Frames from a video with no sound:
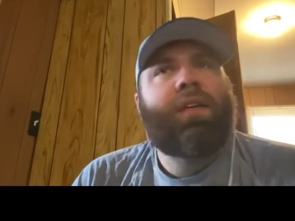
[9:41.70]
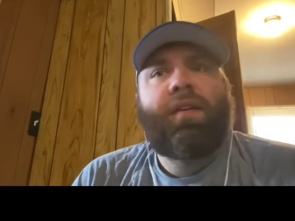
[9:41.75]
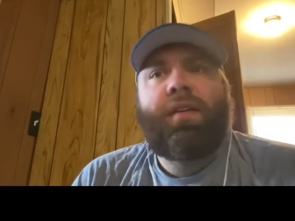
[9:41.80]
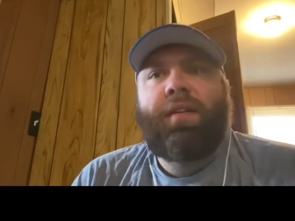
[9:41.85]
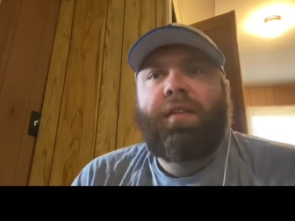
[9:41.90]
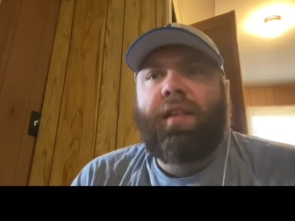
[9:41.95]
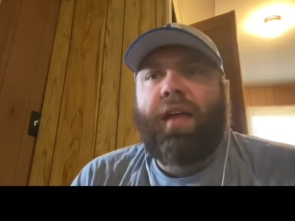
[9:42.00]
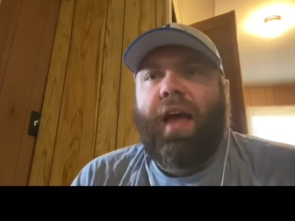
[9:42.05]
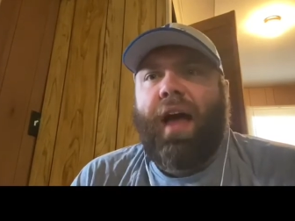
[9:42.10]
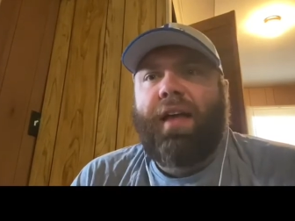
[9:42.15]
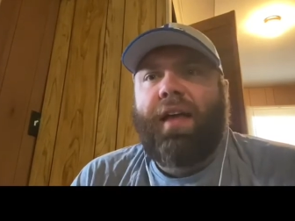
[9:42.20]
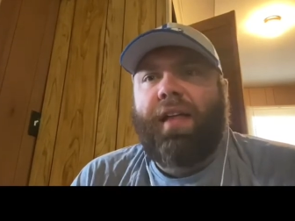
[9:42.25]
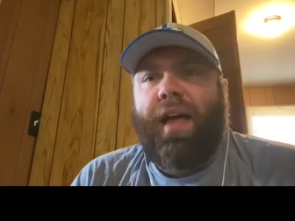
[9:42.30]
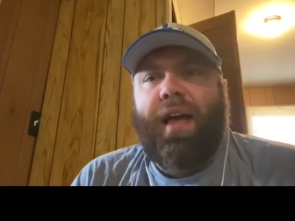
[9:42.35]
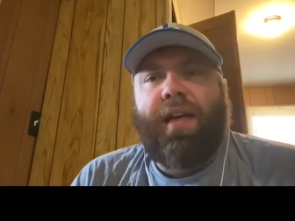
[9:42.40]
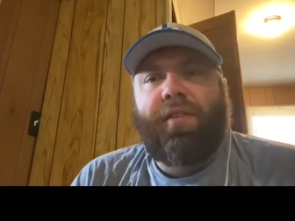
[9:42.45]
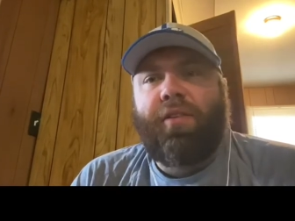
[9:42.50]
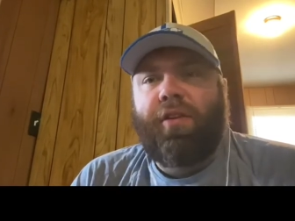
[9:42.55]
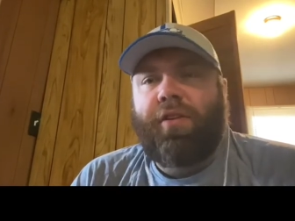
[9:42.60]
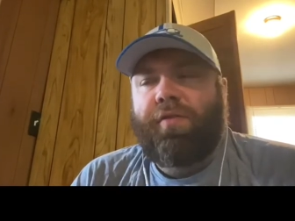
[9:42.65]

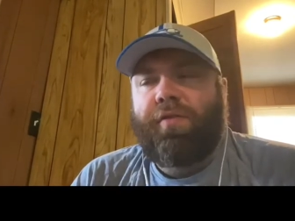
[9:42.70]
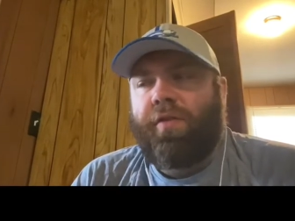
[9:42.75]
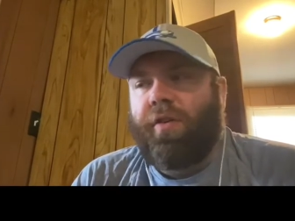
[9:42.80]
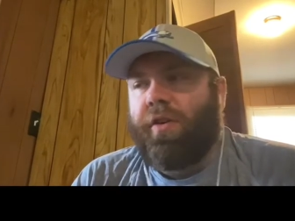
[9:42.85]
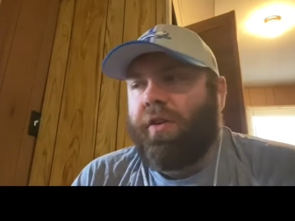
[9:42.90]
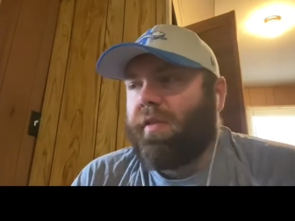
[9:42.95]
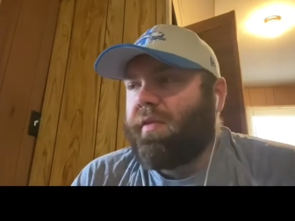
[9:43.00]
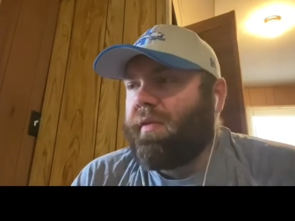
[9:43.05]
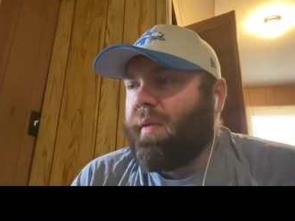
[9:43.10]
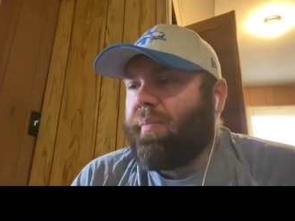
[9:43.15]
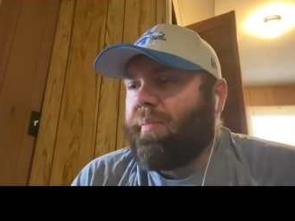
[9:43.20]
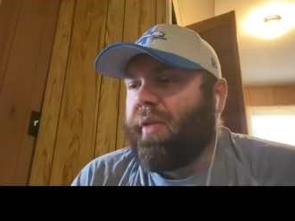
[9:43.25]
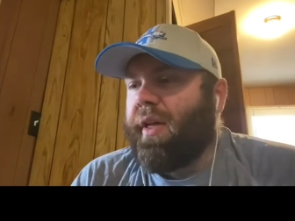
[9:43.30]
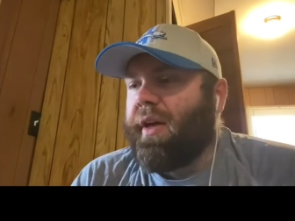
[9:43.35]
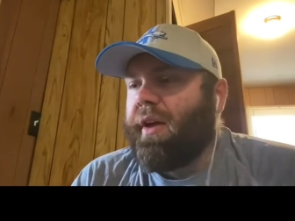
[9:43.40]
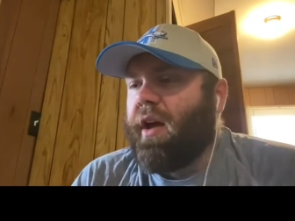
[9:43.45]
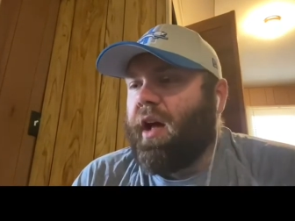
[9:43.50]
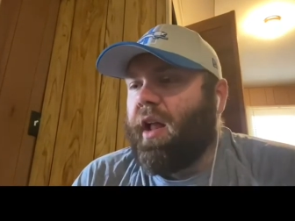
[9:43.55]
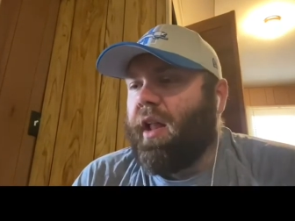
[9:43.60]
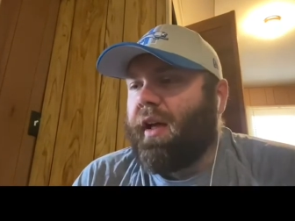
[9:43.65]
I look for the play
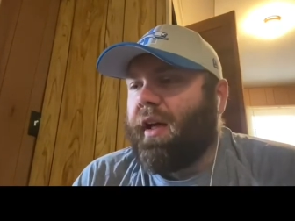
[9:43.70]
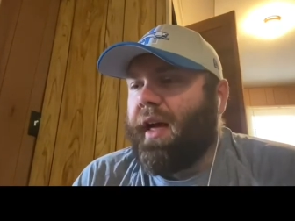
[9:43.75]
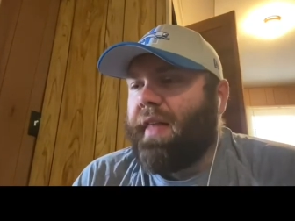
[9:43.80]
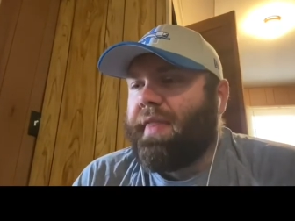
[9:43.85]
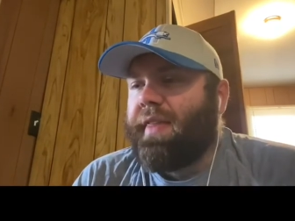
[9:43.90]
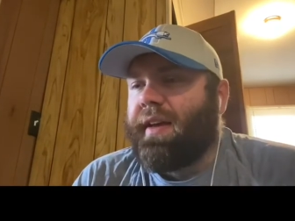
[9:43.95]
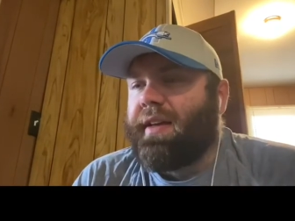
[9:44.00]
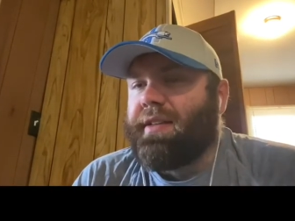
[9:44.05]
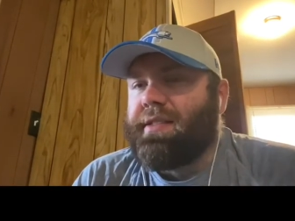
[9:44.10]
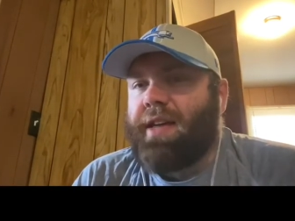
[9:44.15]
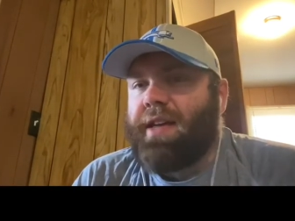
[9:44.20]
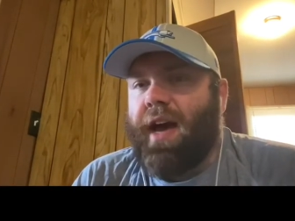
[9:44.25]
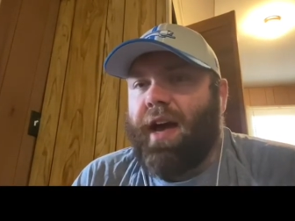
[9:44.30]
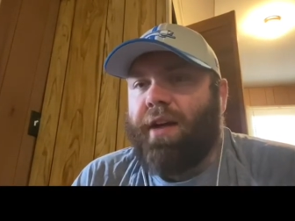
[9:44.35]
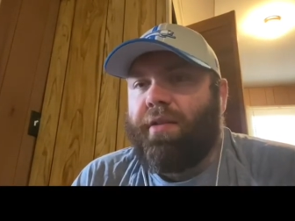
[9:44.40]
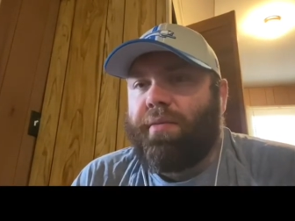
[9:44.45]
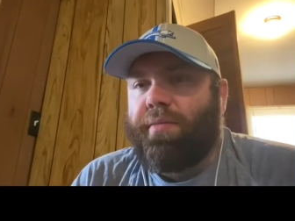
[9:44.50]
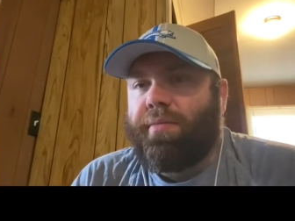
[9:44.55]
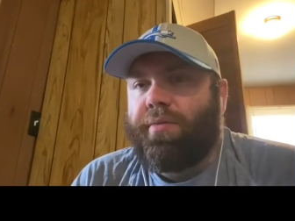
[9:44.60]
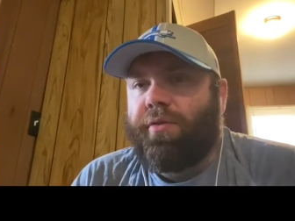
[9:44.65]
calling. I think it's got to
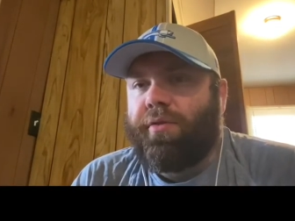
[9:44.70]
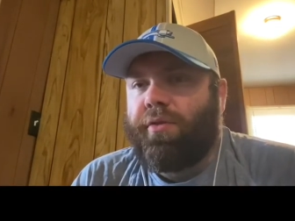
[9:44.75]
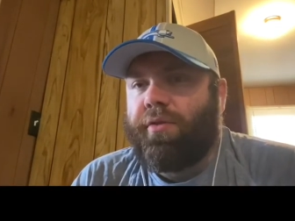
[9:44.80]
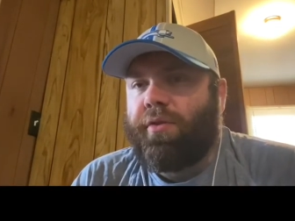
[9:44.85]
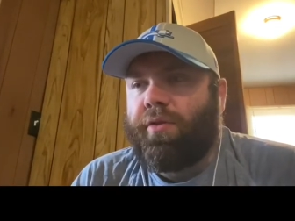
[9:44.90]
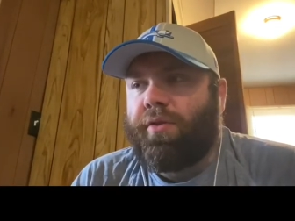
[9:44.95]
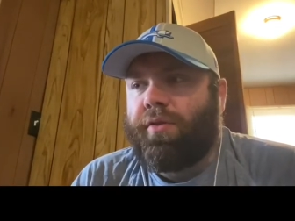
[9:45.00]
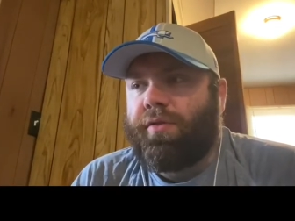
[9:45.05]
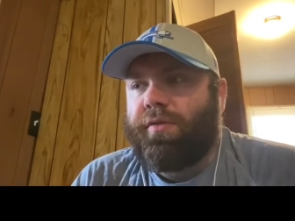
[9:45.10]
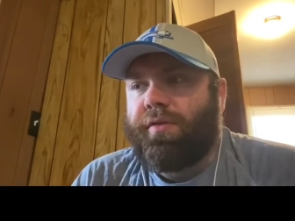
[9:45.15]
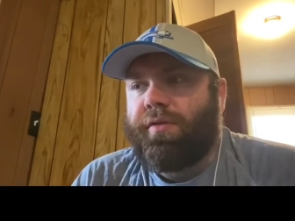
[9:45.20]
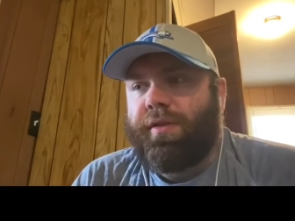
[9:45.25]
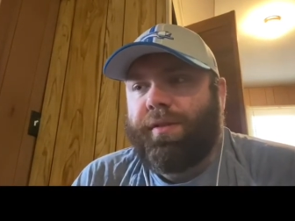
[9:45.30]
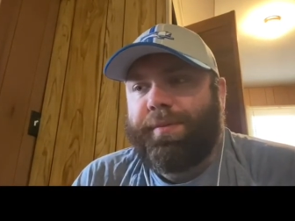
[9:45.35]
improve.